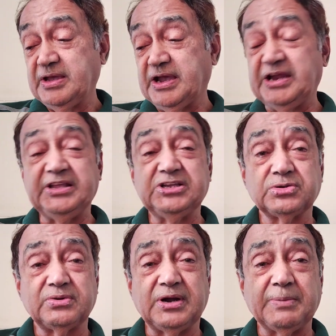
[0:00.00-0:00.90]
and he
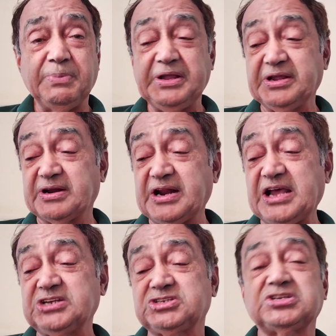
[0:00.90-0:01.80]
should not play
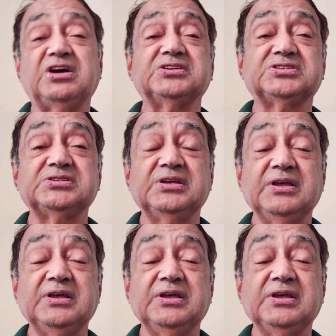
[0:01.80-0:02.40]
rash shots